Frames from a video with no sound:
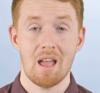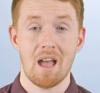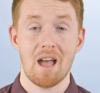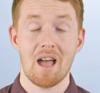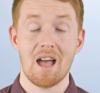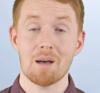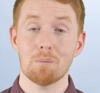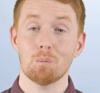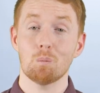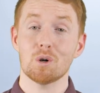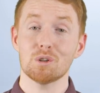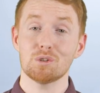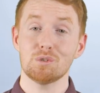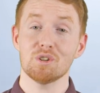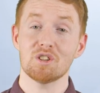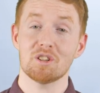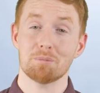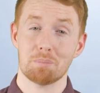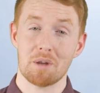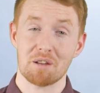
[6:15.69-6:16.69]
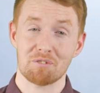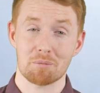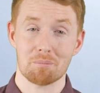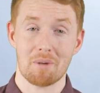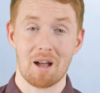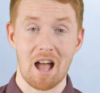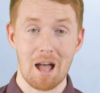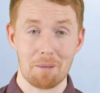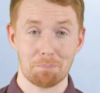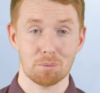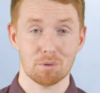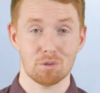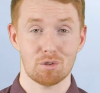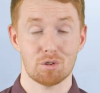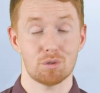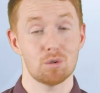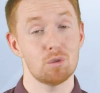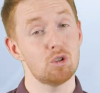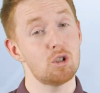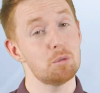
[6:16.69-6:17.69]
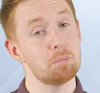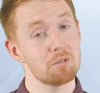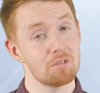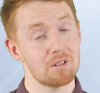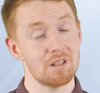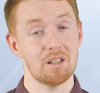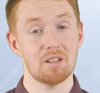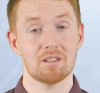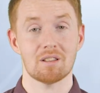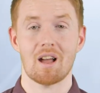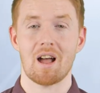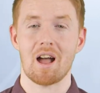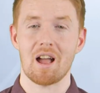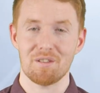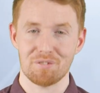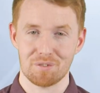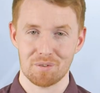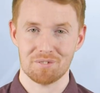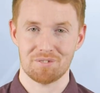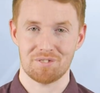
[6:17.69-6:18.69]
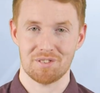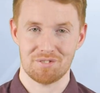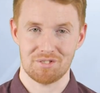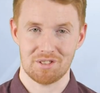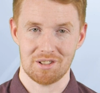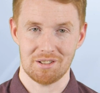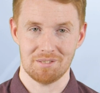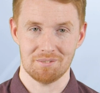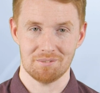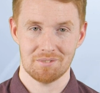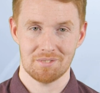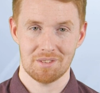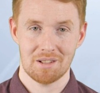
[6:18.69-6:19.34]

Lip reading: and what you expect from Apple's soon-to-be-released iPhone 15.